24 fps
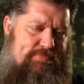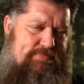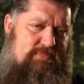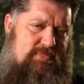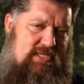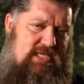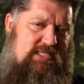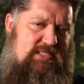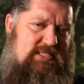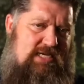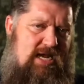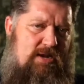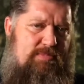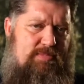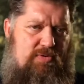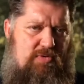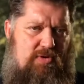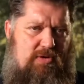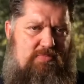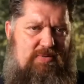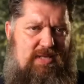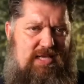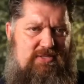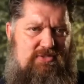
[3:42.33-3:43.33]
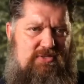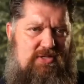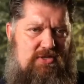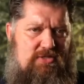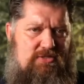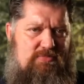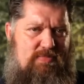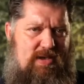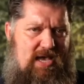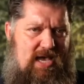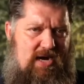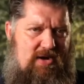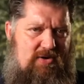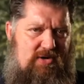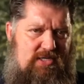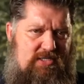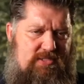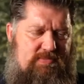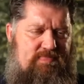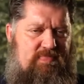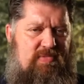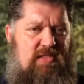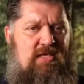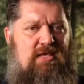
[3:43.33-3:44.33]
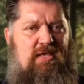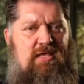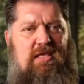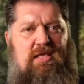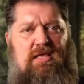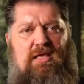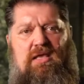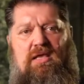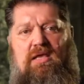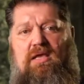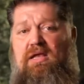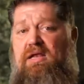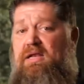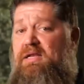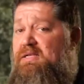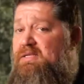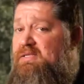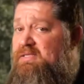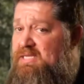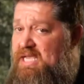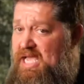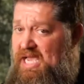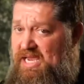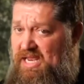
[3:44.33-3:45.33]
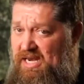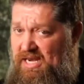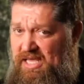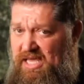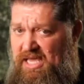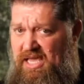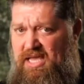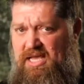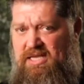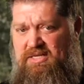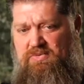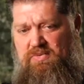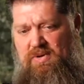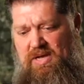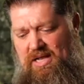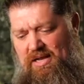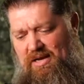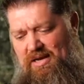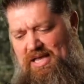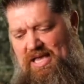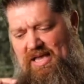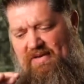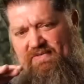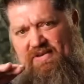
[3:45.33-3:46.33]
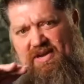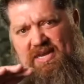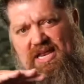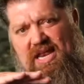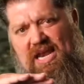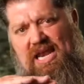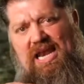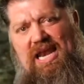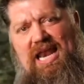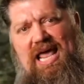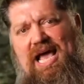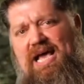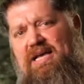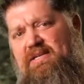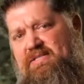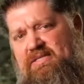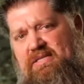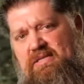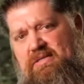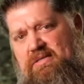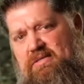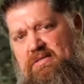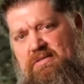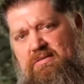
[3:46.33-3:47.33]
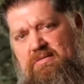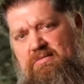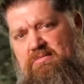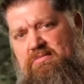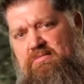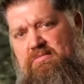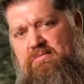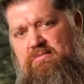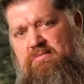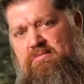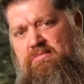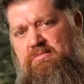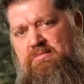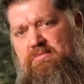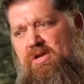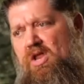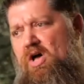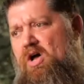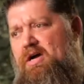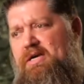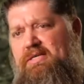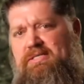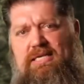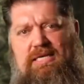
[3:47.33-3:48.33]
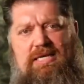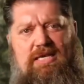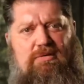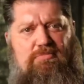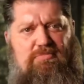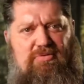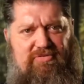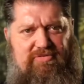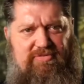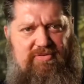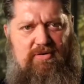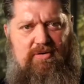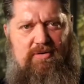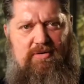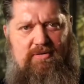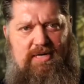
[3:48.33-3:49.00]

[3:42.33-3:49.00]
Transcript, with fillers: It's time to replace those batteries. Secondly, as well, if it doesn't last as long as it did before.